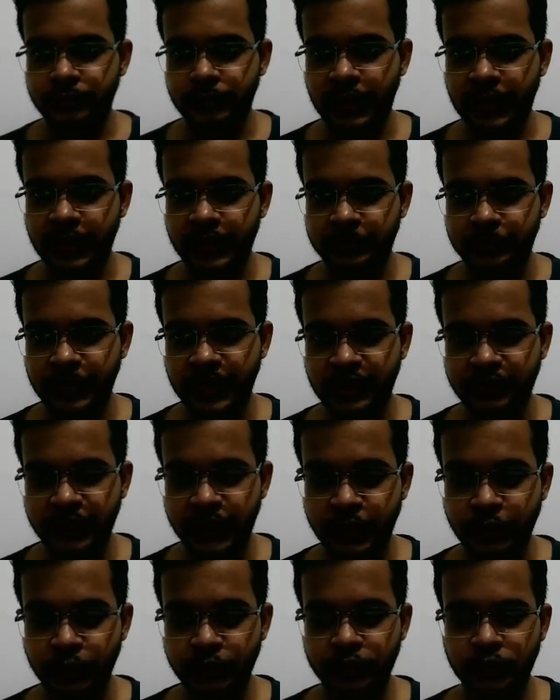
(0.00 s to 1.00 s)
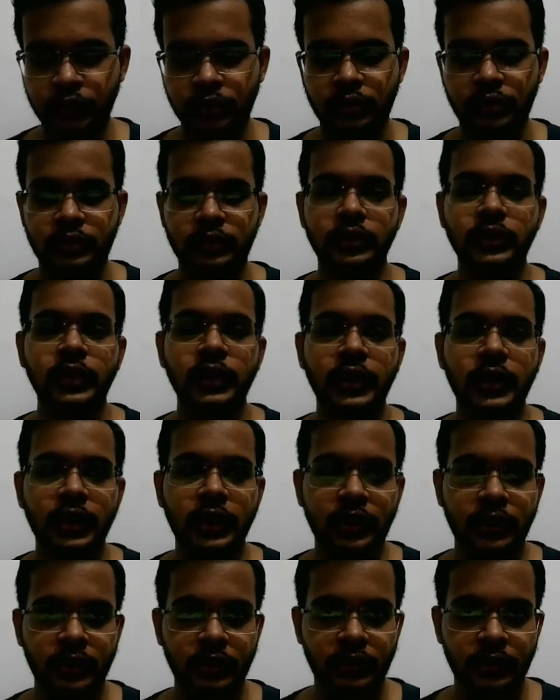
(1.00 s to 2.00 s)
has made videos on
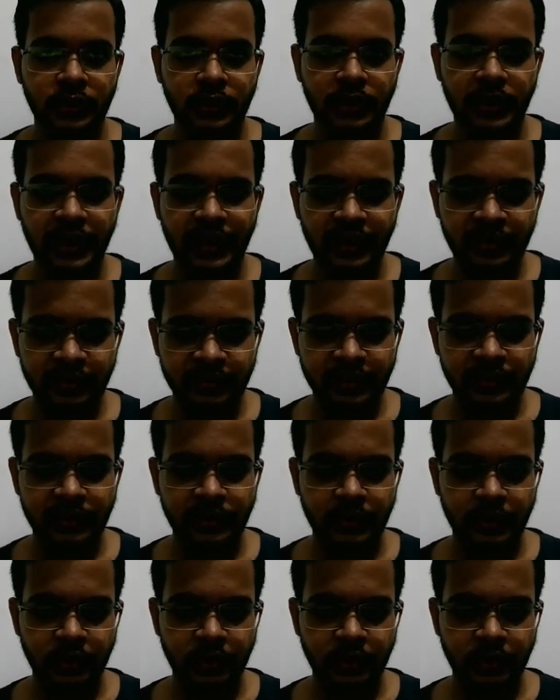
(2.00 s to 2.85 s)
data structures and